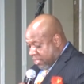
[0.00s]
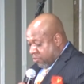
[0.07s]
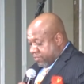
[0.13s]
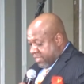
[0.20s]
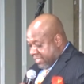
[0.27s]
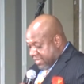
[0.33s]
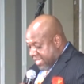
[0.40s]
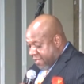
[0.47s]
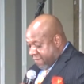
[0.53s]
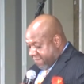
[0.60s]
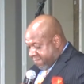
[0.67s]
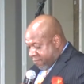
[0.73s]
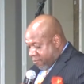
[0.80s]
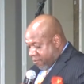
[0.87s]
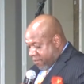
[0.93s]
Go ye
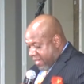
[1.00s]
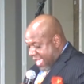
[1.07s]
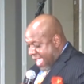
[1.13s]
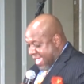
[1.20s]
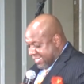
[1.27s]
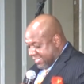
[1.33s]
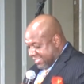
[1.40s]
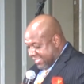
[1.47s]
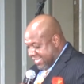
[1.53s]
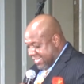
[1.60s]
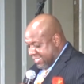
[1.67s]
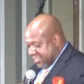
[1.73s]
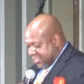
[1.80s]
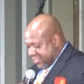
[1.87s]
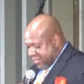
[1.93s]
therefore and
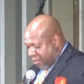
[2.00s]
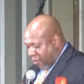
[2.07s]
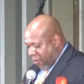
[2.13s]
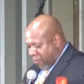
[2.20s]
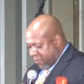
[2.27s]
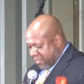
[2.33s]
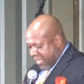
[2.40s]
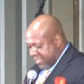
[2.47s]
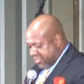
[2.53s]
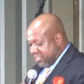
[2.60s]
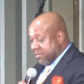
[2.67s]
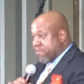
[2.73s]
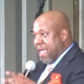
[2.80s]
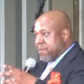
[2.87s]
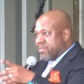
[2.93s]
teach all
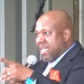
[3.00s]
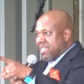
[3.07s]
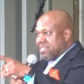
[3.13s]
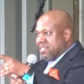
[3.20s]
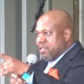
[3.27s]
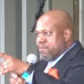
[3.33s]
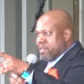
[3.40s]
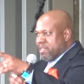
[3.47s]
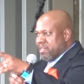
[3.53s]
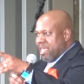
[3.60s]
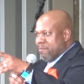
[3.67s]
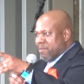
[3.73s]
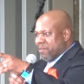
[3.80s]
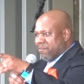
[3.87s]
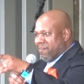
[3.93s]
nations, baptizing them in the
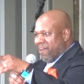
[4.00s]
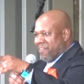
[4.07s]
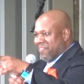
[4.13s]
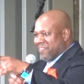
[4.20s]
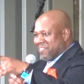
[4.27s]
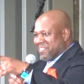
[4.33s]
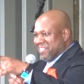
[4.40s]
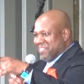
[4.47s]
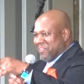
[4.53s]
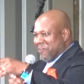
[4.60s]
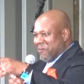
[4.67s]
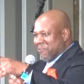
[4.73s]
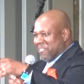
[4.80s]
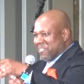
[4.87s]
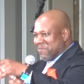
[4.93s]
name of the Father, the Son, the
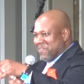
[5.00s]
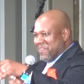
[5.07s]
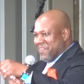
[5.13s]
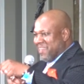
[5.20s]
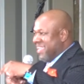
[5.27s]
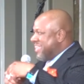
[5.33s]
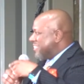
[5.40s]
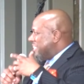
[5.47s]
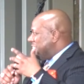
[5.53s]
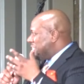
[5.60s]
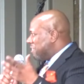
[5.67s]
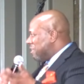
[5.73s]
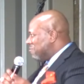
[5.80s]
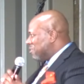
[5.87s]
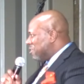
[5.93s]
Holy Spirit,
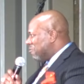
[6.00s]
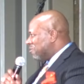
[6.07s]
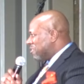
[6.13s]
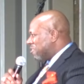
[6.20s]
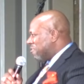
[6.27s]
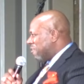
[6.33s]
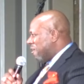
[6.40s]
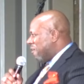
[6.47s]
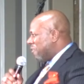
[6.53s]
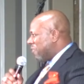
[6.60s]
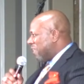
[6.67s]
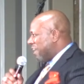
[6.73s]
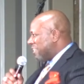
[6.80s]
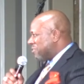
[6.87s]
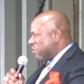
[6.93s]
teaching them to observe all
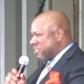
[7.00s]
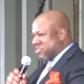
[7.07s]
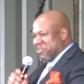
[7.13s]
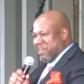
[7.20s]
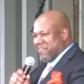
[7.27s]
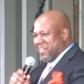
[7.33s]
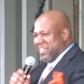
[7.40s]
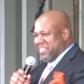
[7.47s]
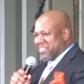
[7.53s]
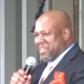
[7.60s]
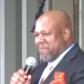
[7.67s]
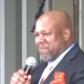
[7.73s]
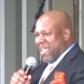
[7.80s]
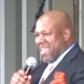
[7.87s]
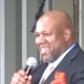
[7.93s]
things whatsoever He's
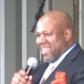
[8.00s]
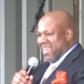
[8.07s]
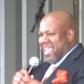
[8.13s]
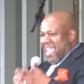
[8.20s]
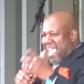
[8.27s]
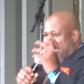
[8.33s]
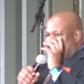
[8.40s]
commanded.